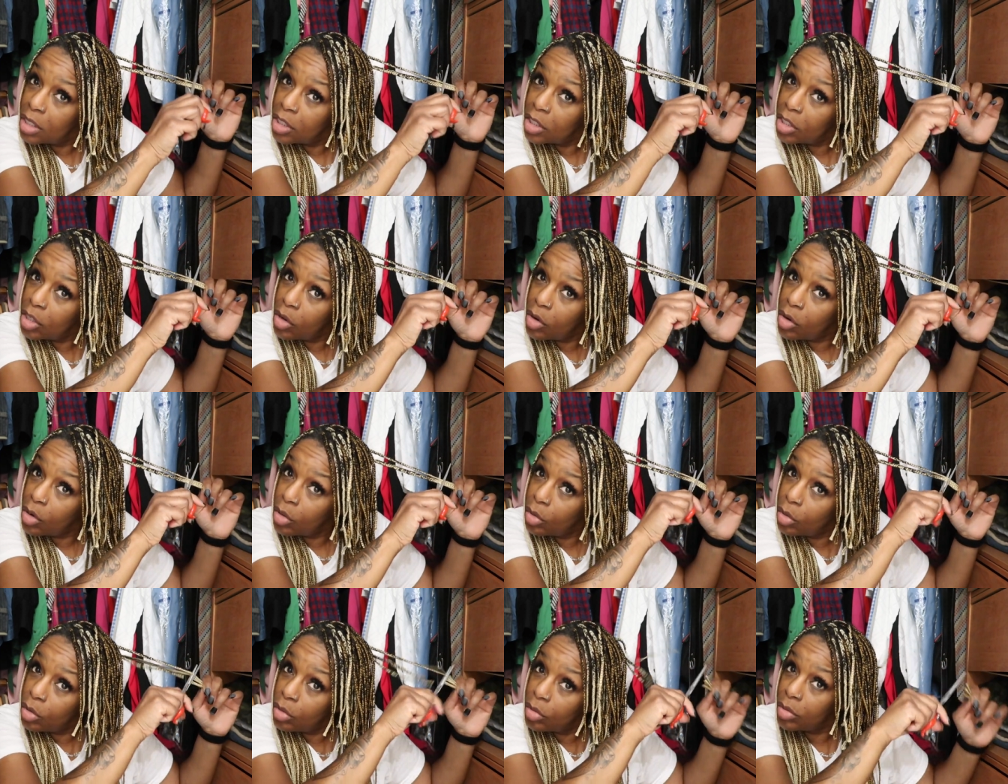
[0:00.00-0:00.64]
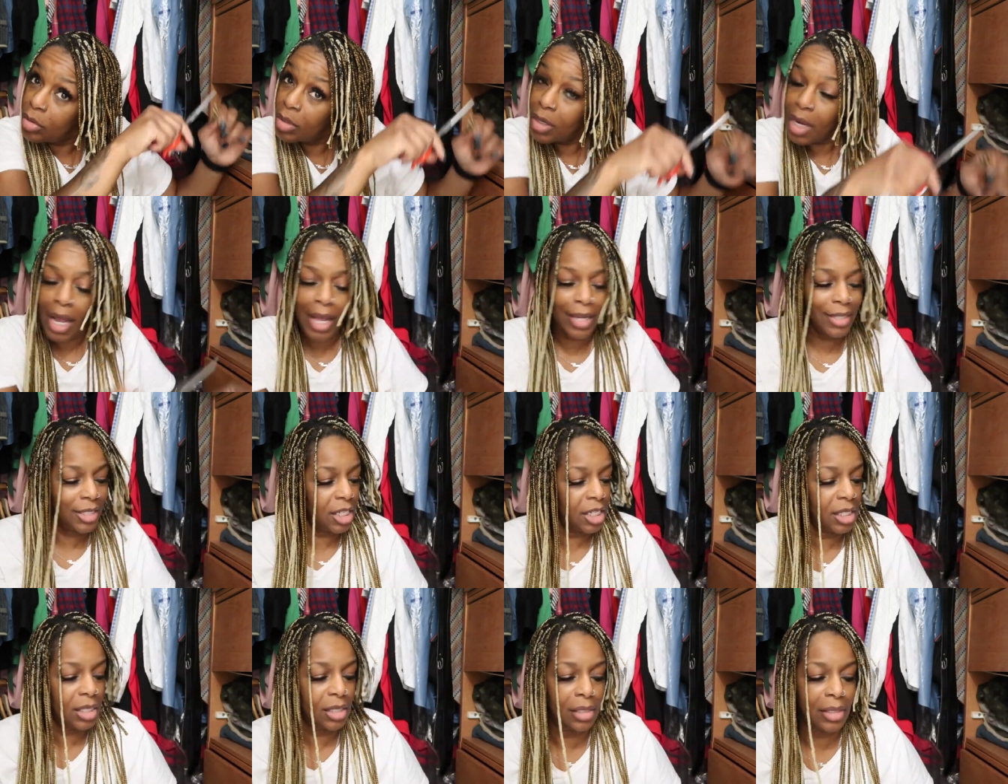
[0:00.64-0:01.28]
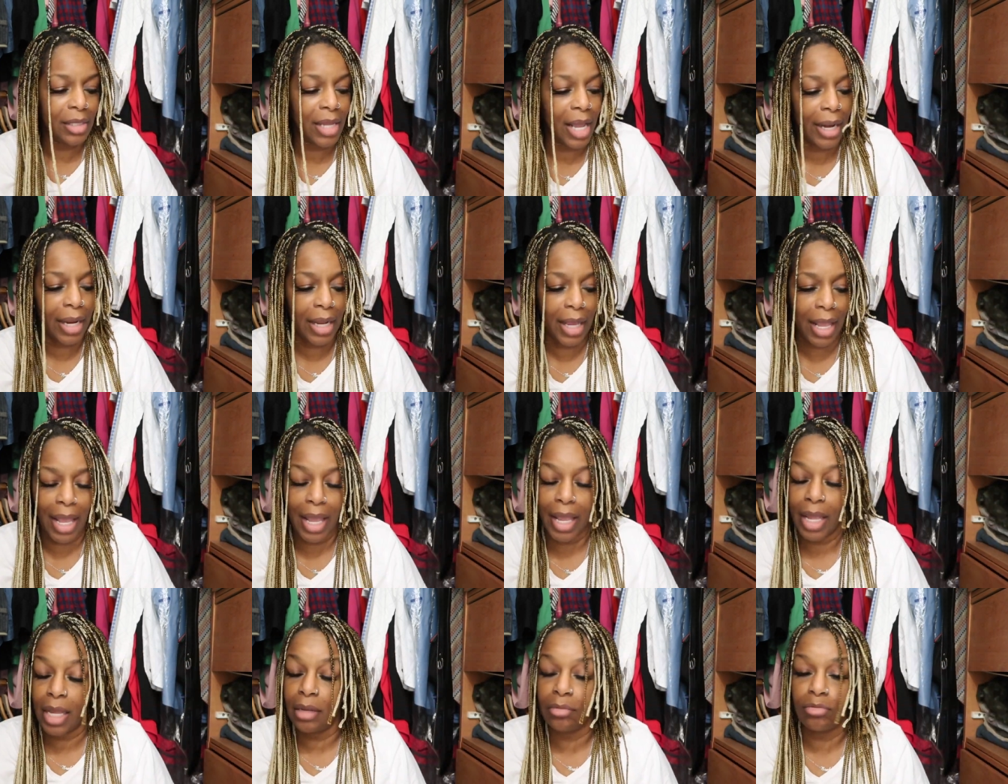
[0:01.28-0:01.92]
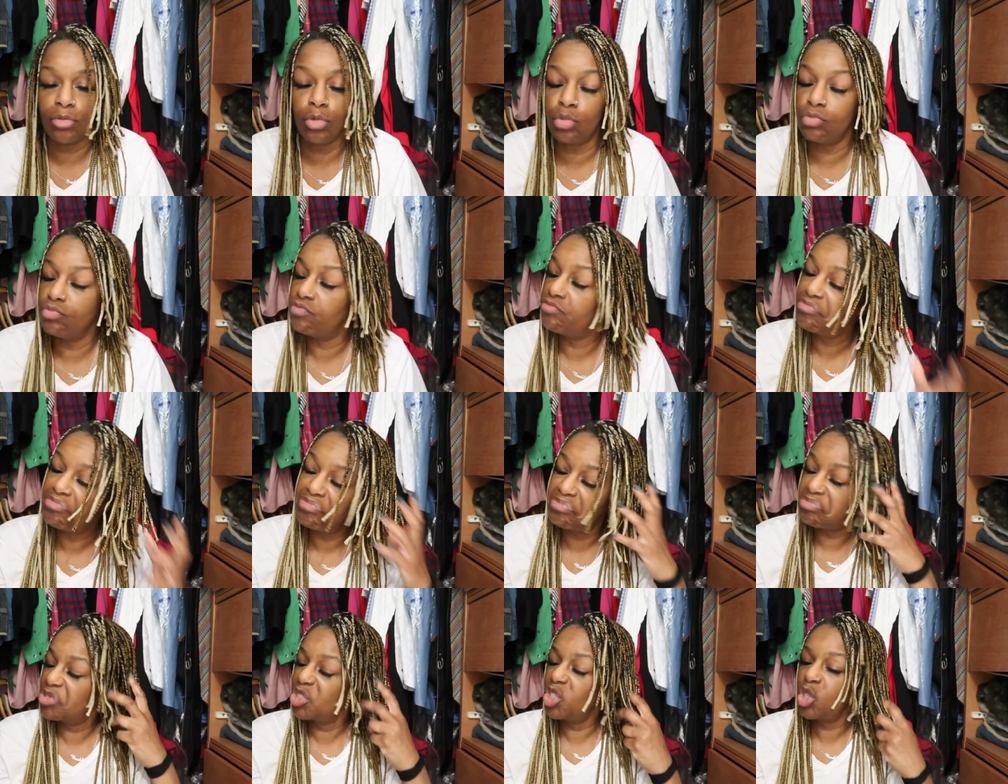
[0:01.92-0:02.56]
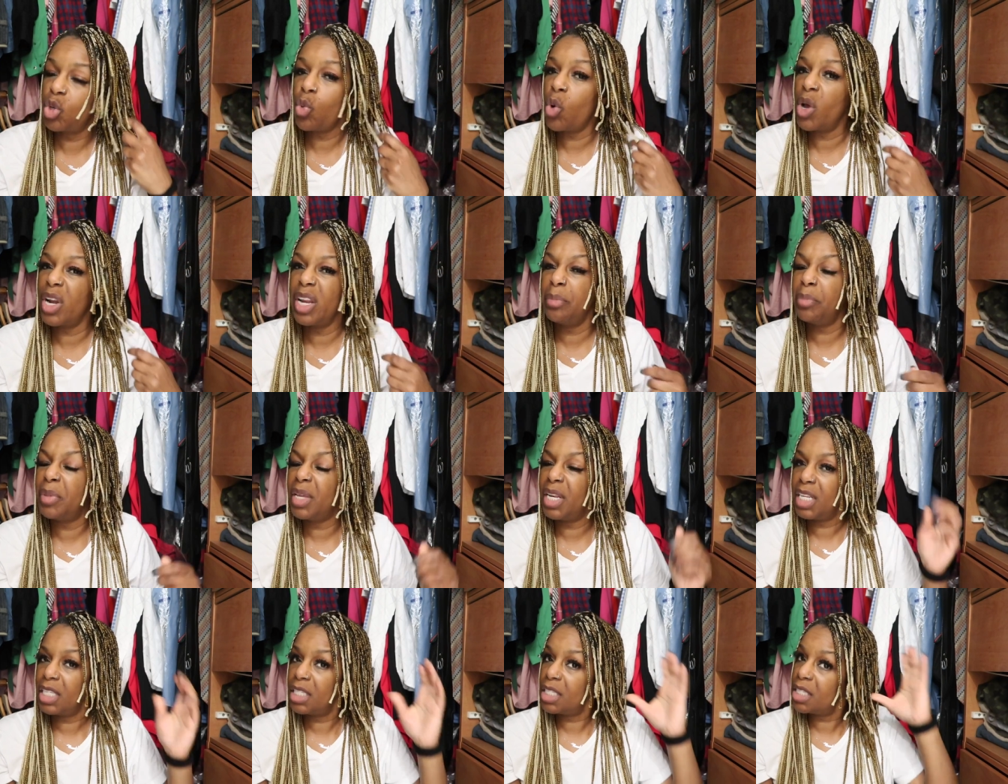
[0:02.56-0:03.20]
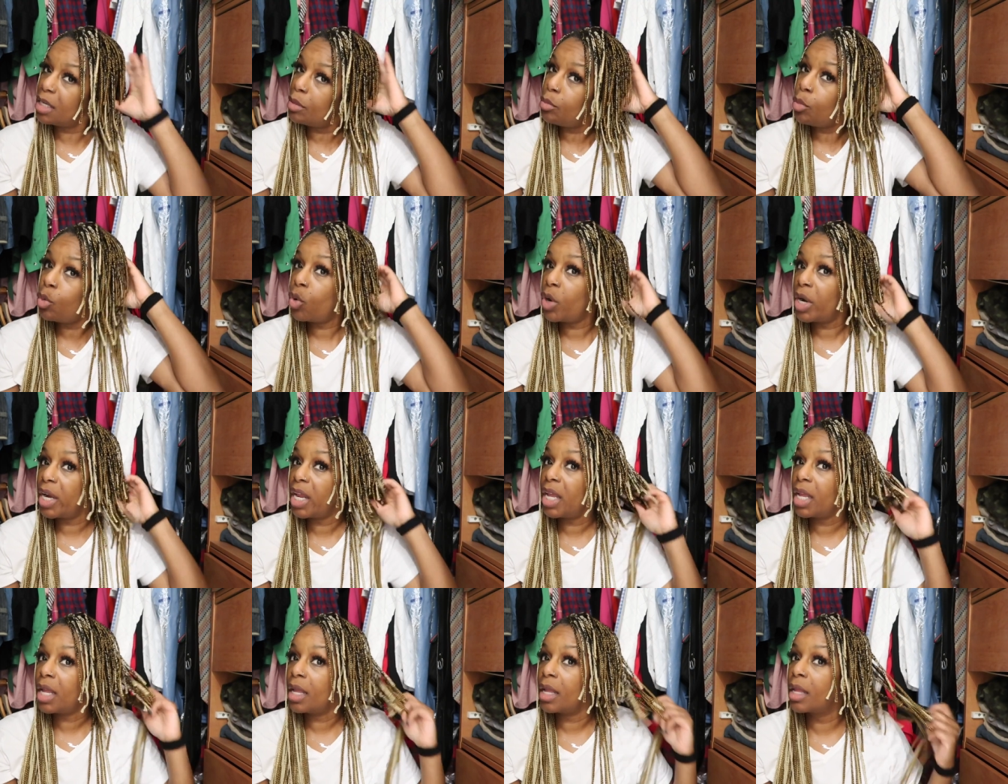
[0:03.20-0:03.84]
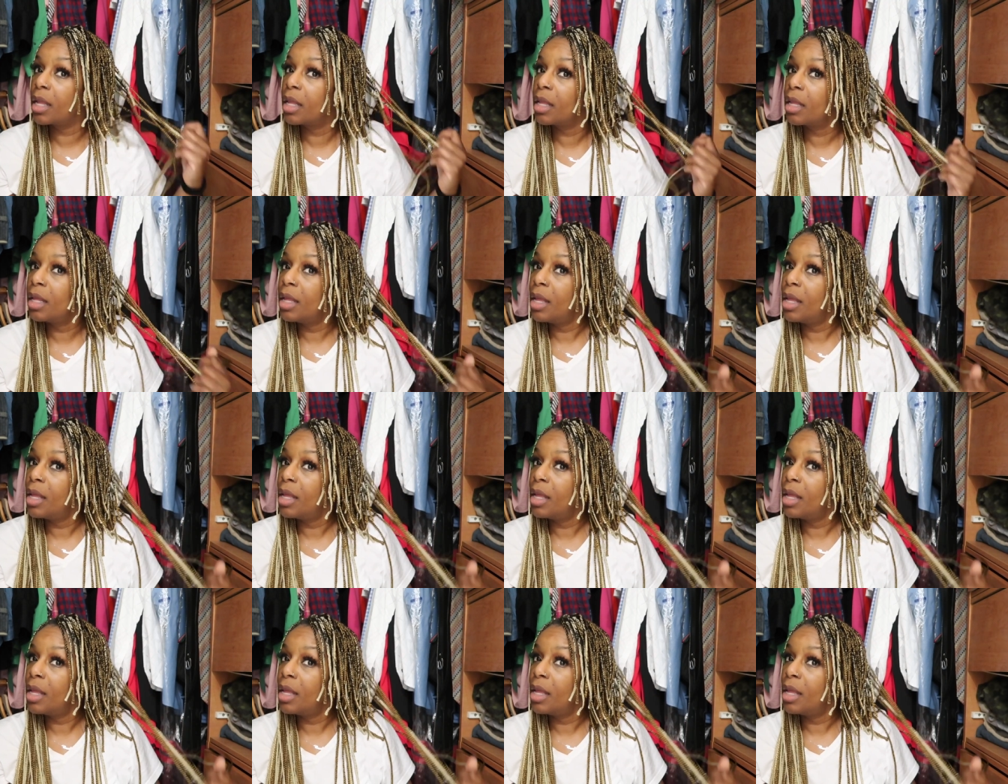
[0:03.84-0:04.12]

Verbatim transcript: So I just dedicate 20 minutes in the morning